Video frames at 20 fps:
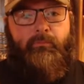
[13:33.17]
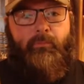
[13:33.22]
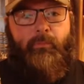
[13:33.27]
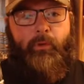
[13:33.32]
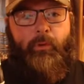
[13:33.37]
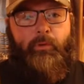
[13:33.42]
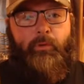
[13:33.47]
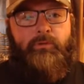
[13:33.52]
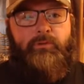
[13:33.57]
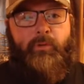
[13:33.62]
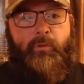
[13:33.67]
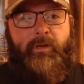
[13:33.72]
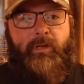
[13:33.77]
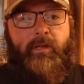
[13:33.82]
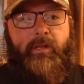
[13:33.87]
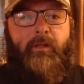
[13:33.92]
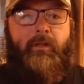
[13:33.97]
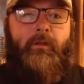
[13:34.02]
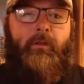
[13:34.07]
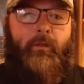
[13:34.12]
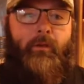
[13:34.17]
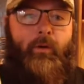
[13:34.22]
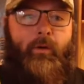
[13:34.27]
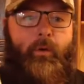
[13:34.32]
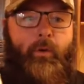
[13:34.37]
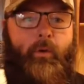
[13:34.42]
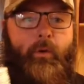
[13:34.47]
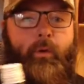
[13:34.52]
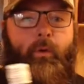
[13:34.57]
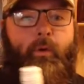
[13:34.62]
Who's doing it
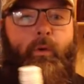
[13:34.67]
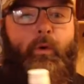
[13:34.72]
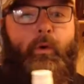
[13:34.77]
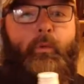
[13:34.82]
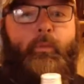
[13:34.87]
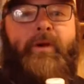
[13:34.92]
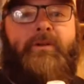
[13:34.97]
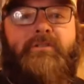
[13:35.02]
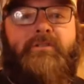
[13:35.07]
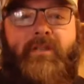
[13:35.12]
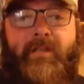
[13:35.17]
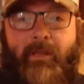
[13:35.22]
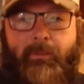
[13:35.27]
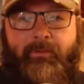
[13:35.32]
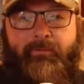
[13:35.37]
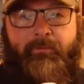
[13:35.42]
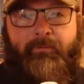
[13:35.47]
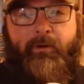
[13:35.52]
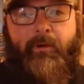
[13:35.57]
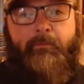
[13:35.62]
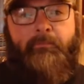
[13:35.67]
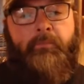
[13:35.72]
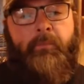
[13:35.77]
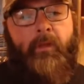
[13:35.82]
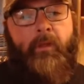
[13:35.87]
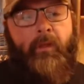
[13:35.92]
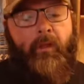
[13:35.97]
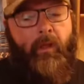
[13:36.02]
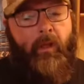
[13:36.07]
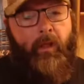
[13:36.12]
or where's it coming from?
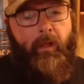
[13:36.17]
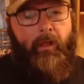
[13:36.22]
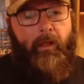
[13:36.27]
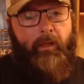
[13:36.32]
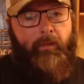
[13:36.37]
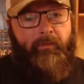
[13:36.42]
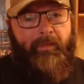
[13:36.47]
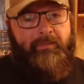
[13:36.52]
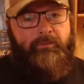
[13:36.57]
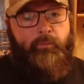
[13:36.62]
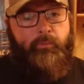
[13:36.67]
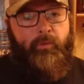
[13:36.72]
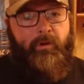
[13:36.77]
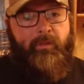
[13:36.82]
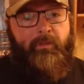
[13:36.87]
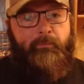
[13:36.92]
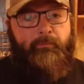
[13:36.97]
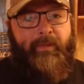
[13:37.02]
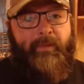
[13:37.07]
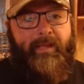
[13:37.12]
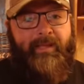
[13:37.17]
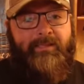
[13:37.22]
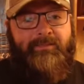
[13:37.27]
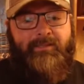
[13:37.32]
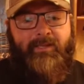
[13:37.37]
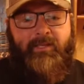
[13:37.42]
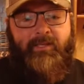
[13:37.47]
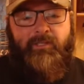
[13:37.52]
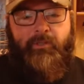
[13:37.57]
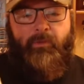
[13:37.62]
And that's one of the biggest
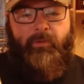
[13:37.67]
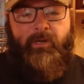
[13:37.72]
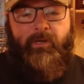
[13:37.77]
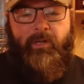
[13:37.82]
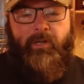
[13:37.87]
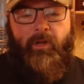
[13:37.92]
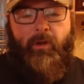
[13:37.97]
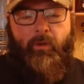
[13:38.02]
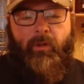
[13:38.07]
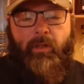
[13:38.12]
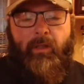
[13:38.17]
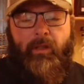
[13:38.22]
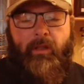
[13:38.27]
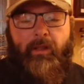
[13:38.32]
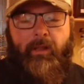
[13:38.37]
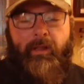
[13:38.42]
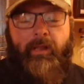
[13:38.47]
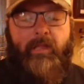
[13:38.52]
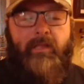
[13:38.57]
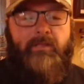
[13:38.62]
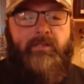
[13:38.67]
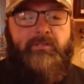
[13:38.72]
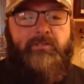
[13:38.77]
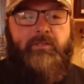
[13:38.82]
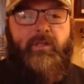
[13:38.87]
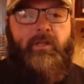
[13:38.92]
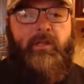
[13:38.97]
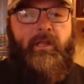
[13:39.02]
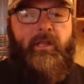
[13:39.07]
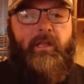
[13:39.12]
things you want to know.
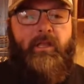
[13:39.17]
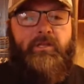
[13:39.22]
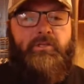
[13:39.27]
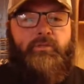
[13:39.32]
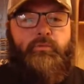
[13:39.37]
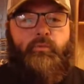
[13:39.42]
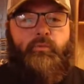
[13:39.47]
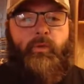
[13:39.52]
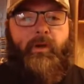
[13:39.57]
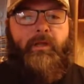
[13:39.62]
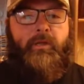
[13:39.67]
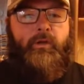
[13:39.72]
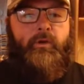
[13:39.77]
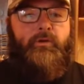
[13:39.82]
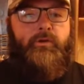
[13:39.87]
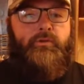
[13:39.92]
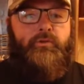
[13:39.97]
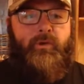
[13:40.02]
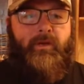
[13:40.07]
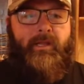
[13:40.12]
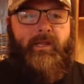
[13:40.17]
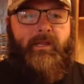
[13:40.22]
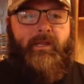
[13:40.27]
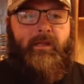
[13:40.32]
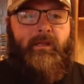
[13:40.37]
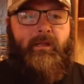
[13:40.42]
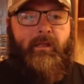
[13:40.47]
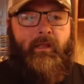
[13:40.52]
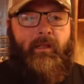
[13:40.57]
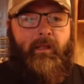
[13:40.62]
Is what you're
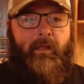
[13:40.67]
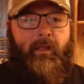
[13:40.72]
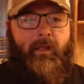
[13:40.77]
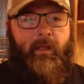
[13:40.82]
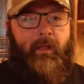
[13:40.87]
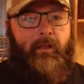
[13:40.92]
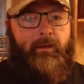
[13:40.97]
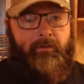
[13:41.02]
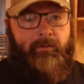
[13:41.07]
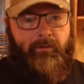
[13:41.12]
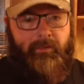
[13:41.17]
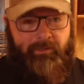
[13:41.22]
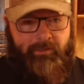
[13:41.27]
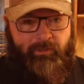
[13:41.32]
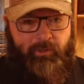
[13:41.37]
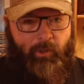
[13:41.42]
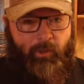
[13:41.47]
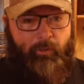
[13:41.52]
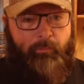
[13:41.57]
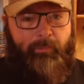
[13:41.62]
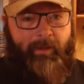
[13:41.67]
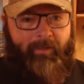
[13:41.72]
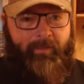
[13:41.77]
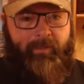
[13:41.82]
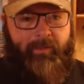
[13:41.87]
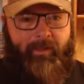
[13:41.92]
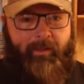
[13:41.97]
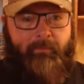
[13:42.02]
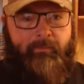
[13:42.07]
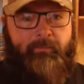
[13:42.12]
drinking distilled by
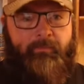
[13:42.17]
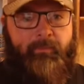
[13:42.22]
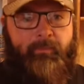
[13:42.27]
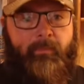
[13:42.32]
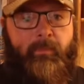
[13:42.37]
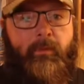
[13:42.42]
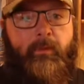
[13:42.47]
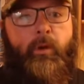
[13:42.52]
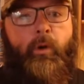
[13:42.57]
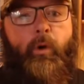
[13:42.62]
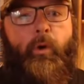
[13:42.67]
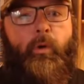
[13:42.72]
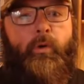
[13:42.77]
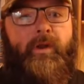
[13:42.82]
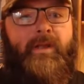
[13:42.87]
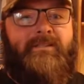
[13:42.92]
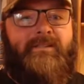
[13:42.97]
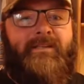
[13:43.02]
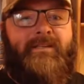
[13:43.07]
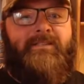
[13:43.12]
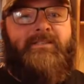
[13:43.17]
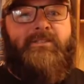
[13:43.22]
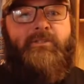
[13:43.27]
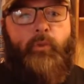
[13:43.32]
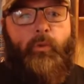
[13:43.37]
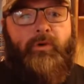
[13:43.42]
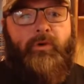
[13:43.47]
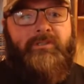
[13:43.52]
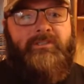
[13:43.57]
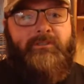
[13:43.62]
them or is it
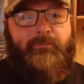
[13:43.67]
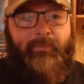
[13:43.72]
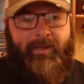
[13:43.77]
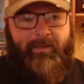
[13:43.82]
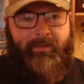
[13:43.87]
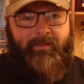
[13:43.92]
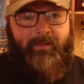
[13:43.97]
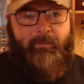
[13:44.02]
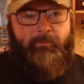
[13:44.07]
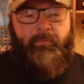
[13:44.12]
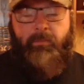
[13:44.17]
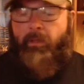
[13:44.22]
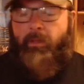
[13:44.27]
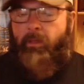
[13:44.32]
sourced by them?